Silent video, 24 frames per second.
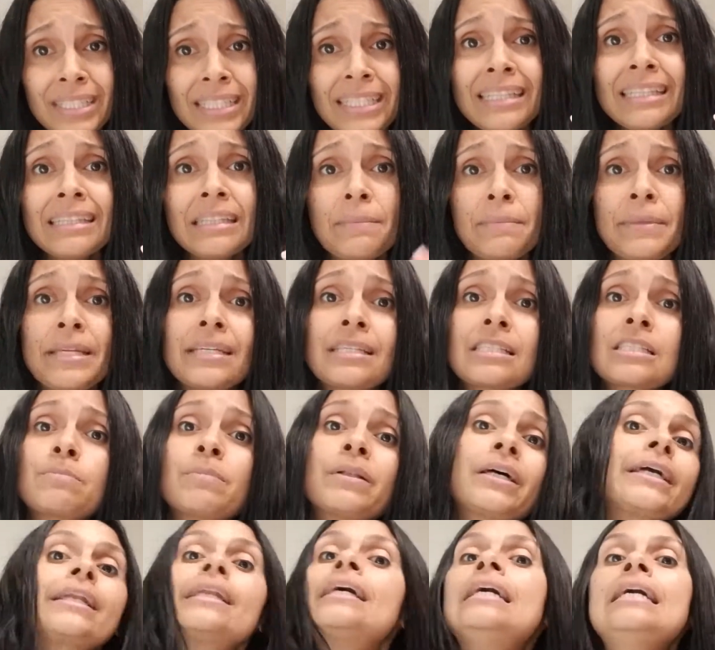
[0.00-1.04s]
Let me
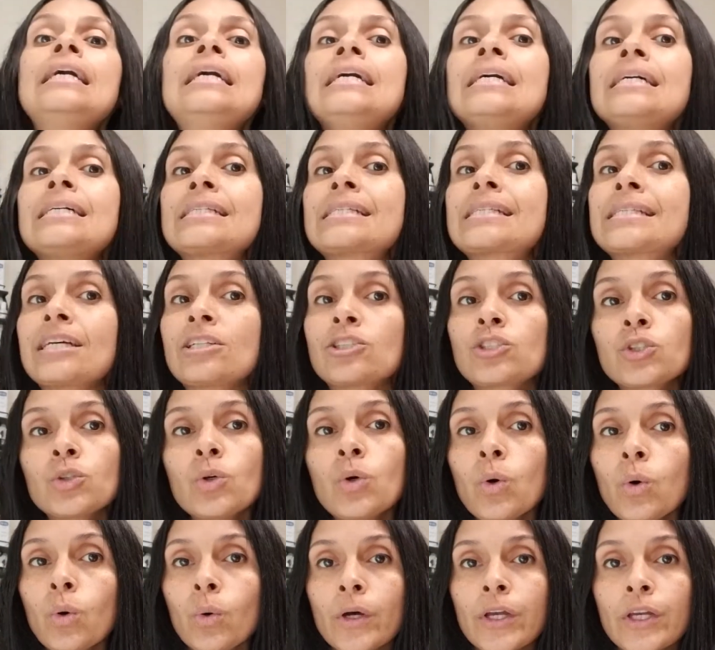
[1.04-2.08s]
explain.
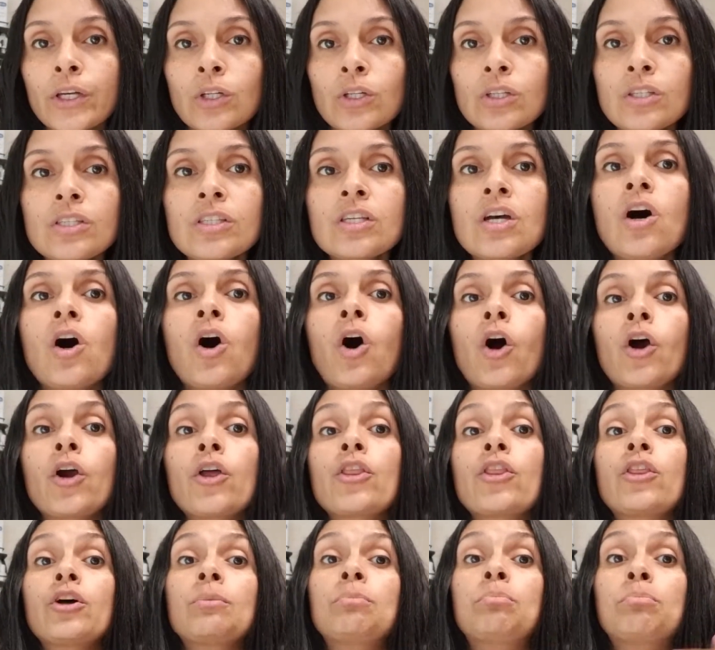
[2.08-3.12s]
Essential oils are
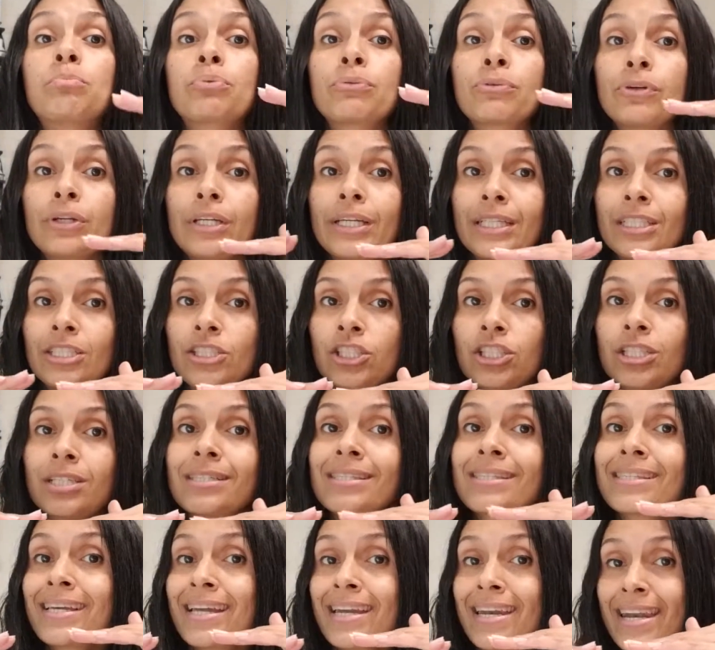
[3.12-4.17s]
the bridge
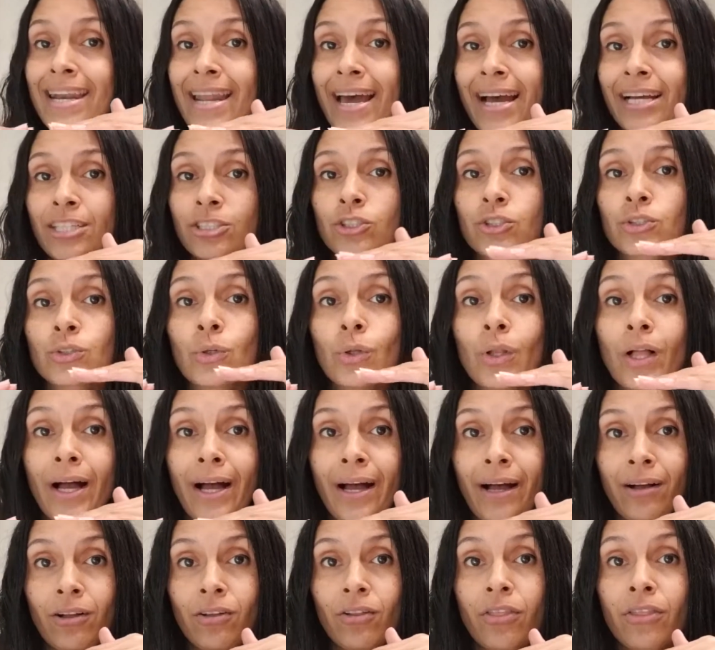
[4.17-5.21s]
to natural
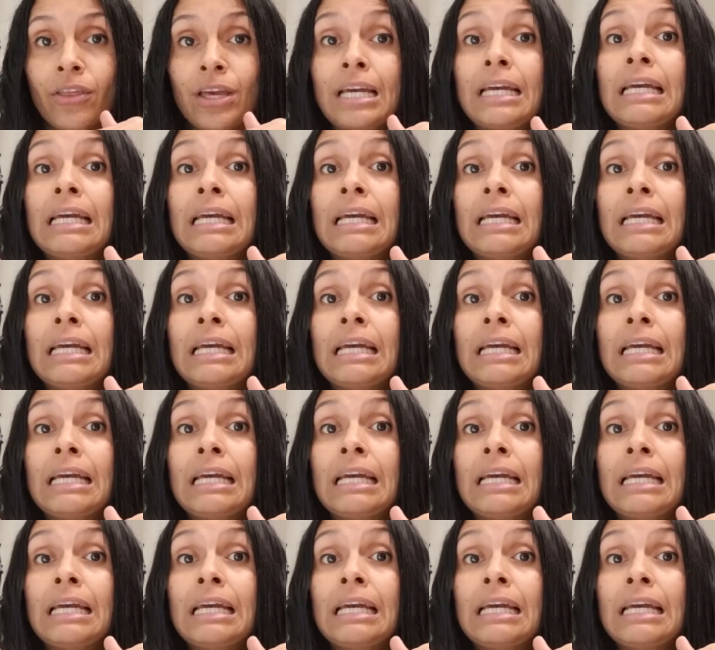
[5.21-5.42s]
health.